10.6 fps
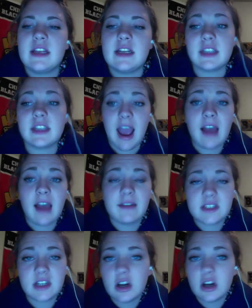doesn't have
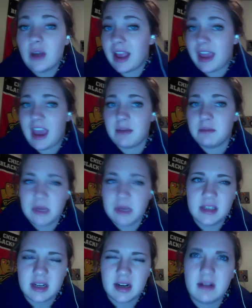0, it can't be
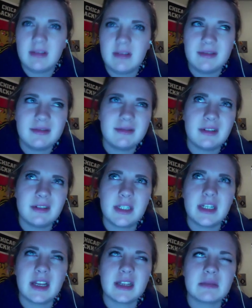0, which
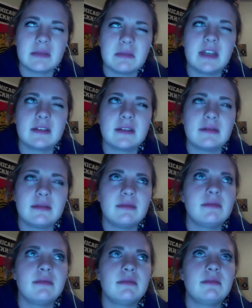I guess makes
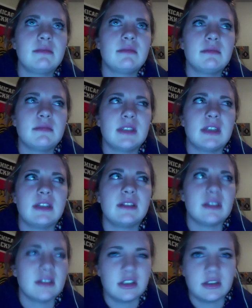
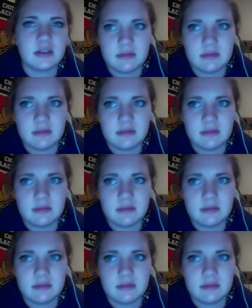sense-ish.